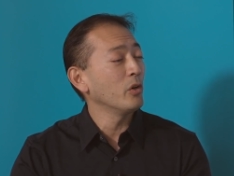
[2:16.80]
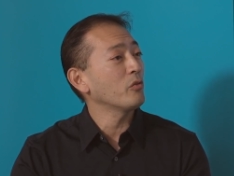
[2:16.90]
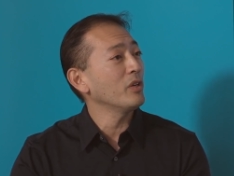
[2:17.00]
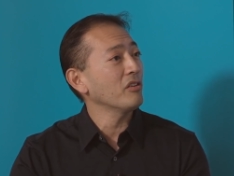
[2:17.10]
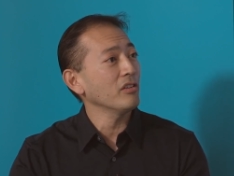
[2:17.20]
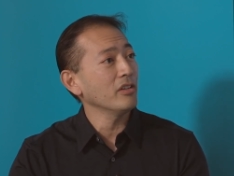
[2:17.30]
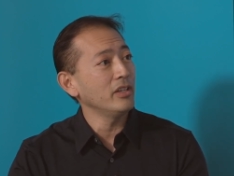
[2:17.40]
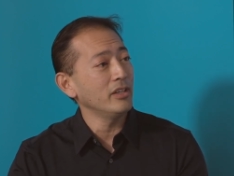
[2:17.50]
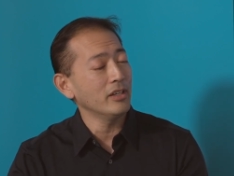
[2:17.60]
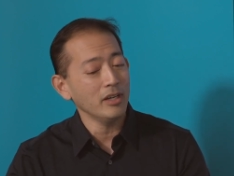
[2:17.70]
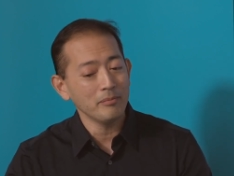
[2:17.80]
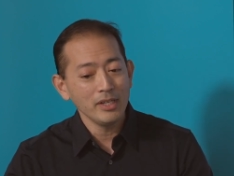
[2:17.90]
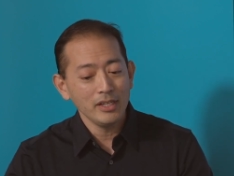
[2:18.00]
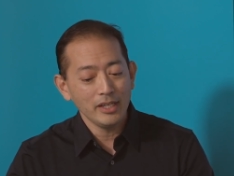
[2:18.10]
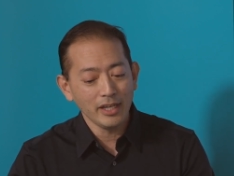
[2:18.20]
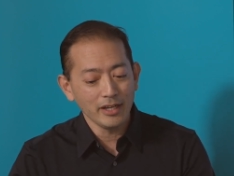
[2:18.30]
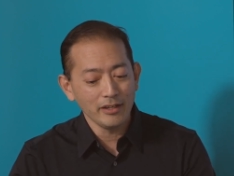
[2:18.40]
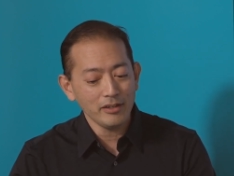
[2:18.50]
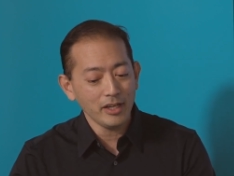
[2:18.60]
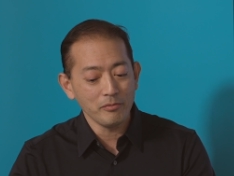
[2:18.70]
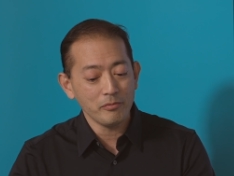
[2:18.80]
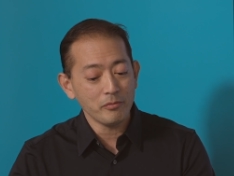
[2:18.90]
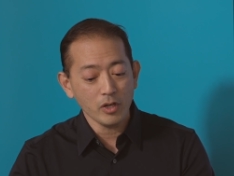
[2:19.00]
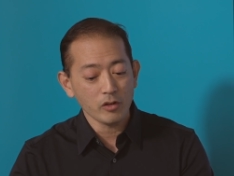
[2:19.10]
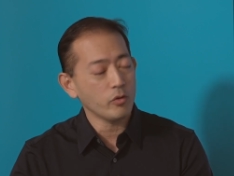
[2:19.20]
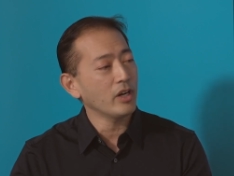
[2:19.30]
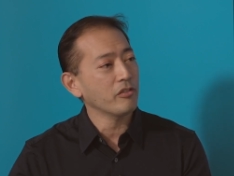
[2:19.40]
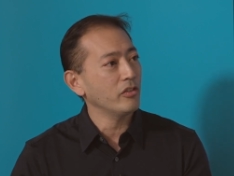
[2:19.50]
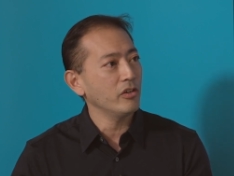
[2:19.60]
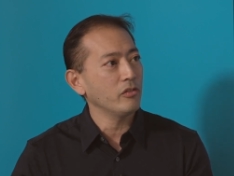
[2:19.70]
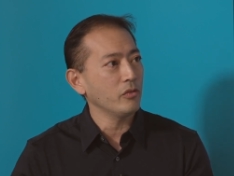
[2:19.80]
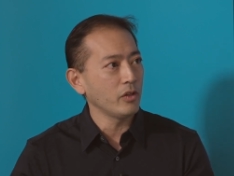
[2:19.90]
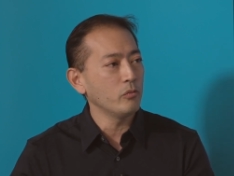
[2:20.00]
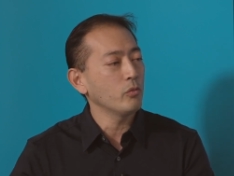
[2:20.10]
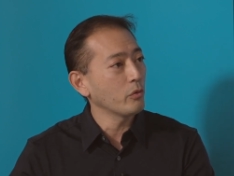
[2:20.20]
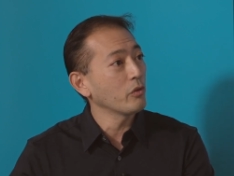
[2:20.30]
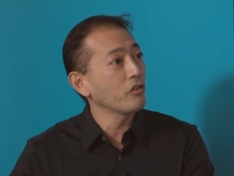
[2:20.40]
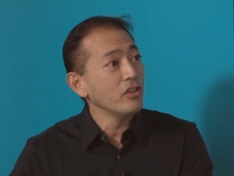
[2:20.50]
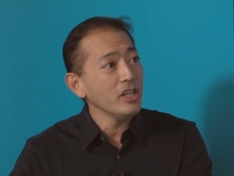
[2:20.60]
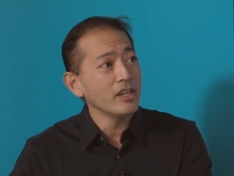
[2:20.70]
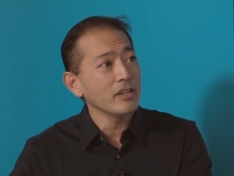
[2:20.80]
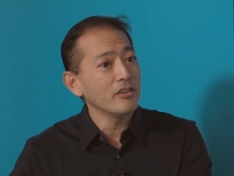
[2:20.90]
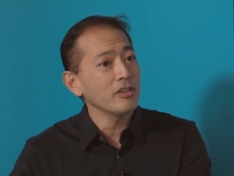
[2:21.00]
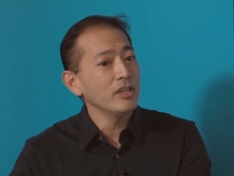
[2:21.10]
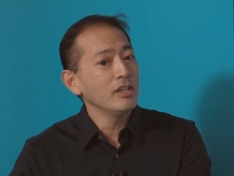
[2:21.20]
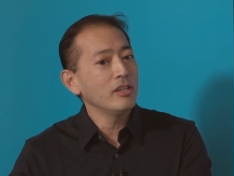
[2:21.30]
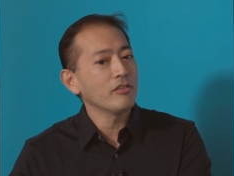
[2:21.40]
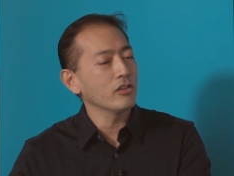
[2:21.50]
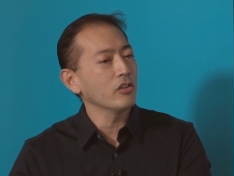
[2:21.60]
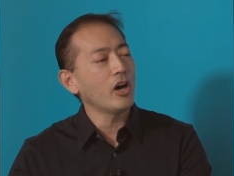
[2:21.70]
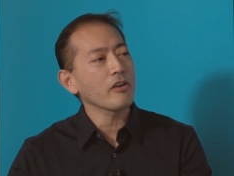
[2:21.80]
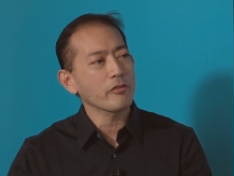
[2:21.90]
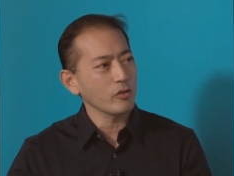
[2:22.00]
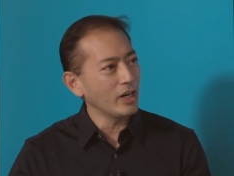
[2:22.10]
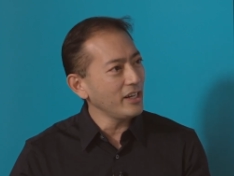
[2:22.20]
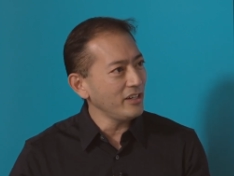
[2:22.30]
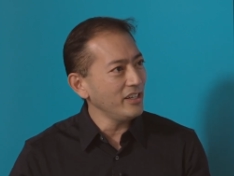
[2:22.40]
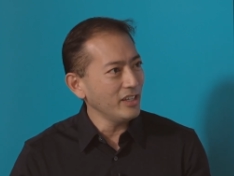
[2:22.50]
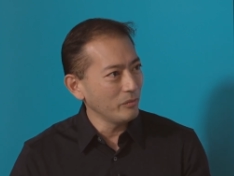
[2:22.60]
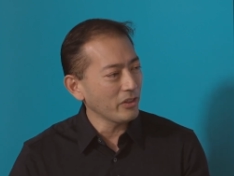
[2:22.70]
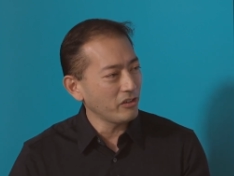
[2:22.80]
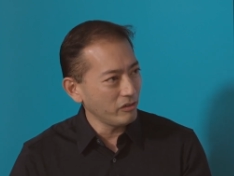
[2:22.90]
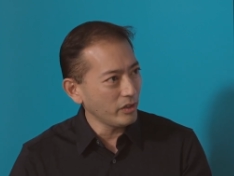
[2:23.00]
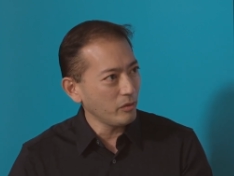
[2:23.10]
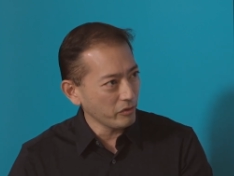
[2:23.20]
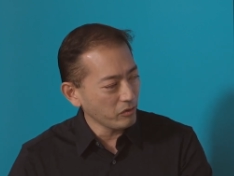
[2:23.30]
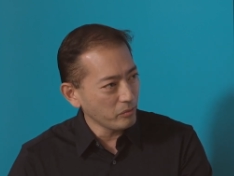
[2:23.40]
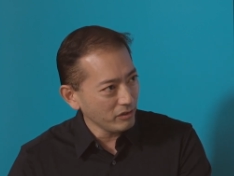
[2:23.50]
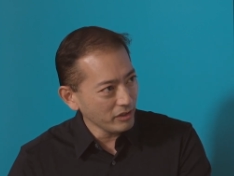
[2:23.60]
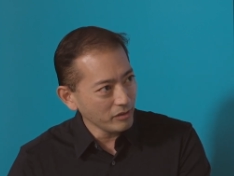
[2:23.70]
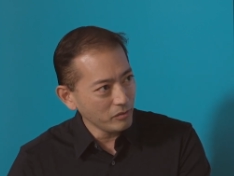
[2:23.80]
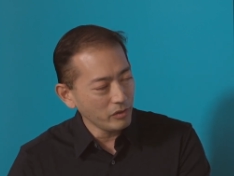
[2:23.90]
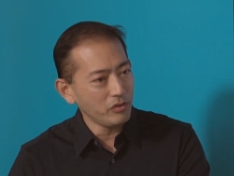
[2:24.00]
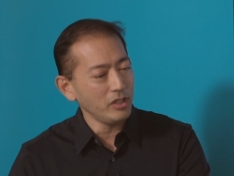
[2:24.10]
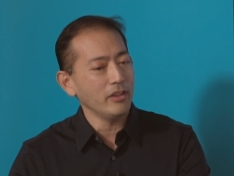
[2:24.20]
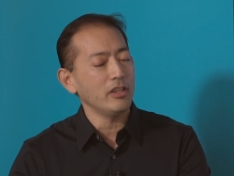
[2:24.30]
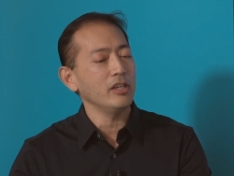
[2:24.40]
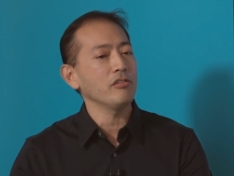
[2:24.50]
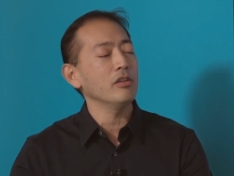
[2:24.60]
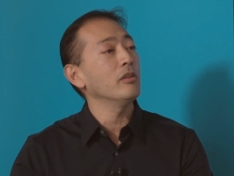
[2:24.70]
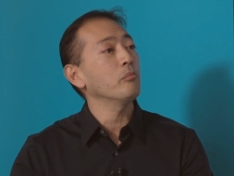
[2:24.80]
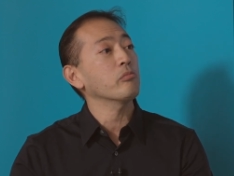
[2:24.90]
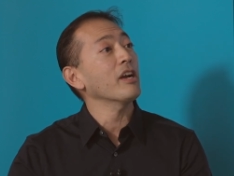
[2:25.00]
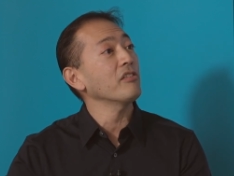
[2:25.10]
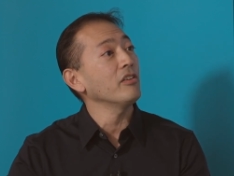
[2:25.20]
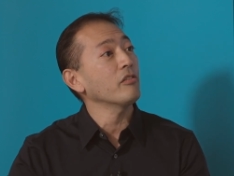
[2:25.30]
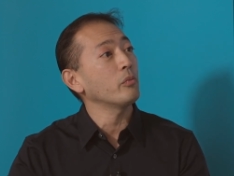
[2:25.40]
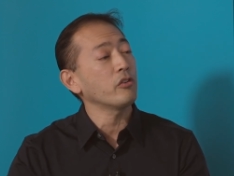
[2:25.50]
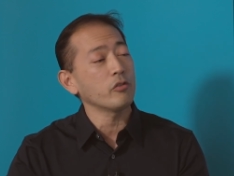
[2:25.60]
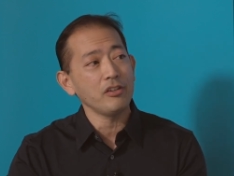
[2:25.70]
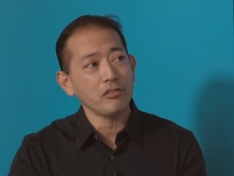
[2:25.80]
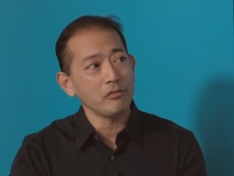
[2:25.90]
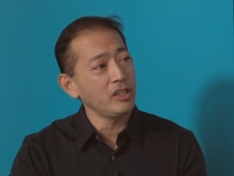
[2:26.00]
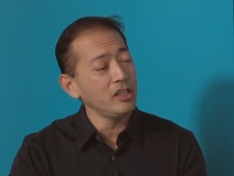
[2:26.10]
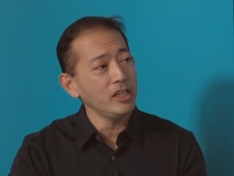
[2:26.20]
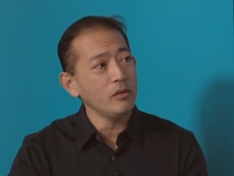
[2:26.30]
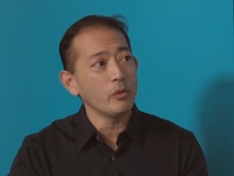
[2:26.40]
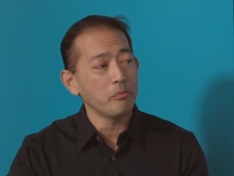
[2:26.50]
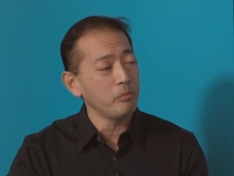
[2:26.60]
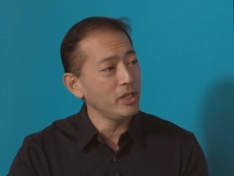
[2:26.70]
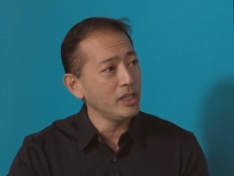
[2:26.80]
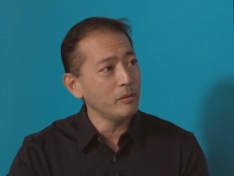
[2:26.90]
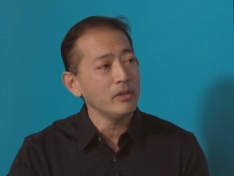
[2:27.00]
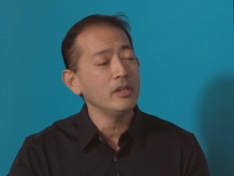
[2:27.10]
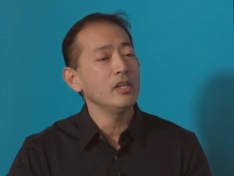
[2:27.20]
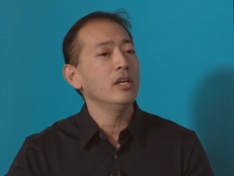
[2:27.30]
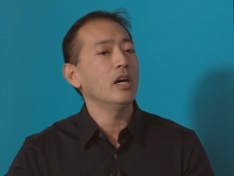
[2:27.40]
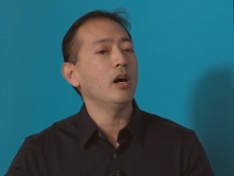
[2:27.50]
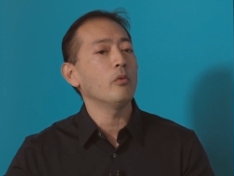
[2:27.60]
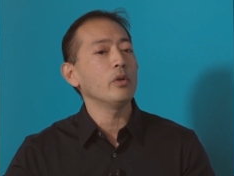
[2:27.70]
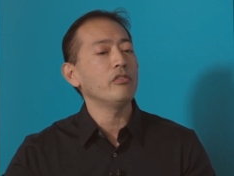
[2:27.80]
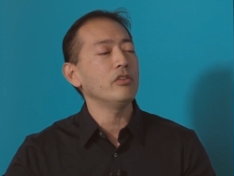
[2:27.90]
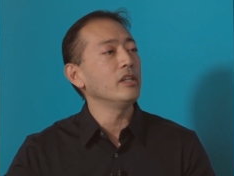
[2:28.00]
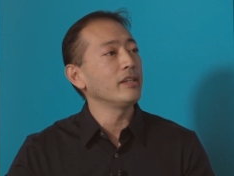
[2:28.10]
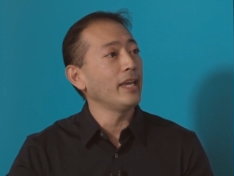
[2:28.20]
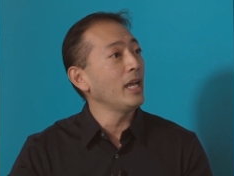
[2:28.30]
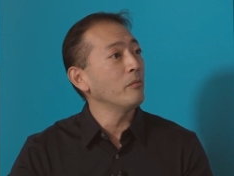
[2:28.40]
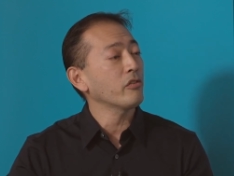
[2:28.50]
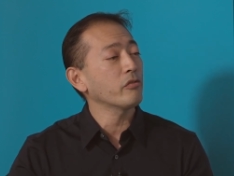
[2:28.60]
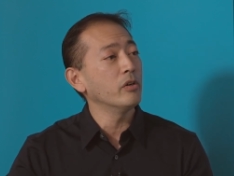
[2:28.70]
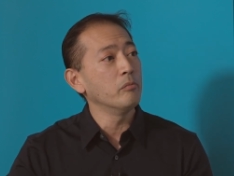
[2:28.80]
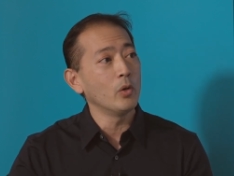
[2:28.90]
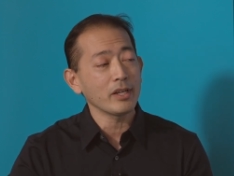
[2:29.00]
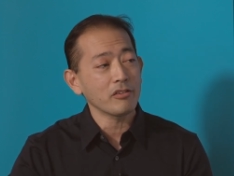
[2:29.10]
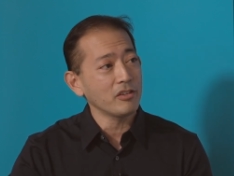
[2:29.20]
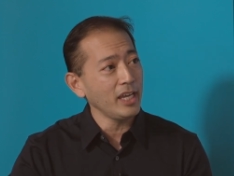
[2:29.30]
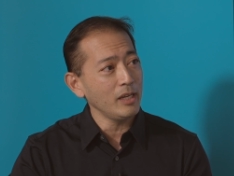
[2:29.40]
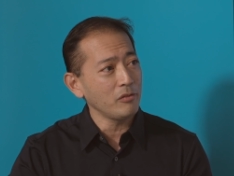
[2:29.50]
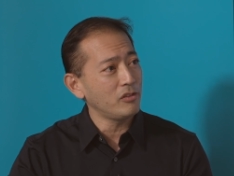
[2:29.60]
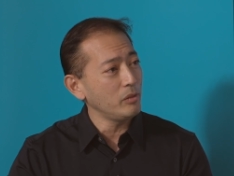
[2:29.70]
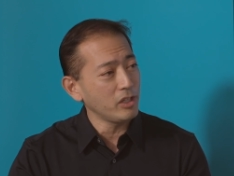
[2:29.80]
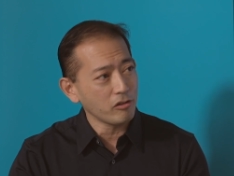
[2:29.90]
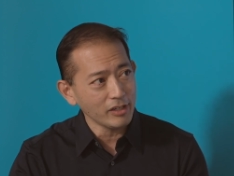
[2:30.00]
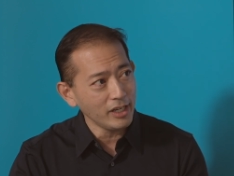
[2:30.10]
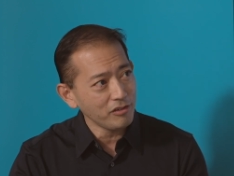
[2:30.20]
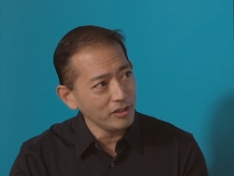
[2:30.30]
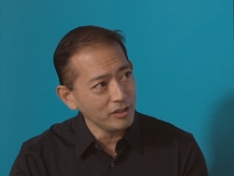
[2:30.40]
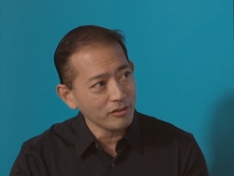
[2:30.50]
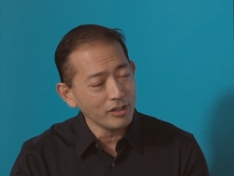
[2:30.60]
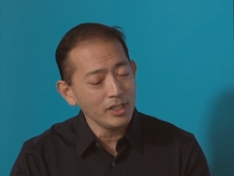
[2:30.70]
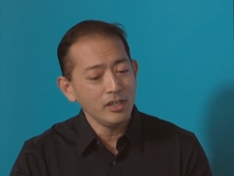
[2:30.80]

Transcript: most recently. Um, and and across those, then what we're seeing is is a lot of variety in what the developers are building. We've mm -hmm. seen things in the present with Trace 3D, with Beam. Uh, we've seen games from OX Games, DB Creations.